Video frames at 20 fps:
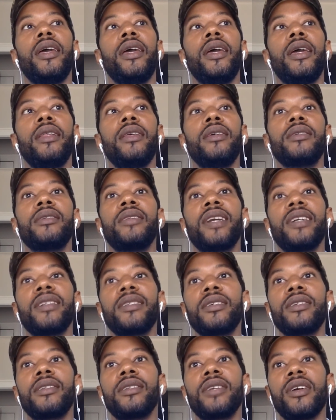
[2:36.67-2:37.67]
it is
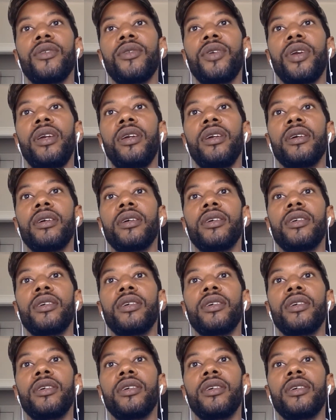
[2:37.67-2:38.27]
necessary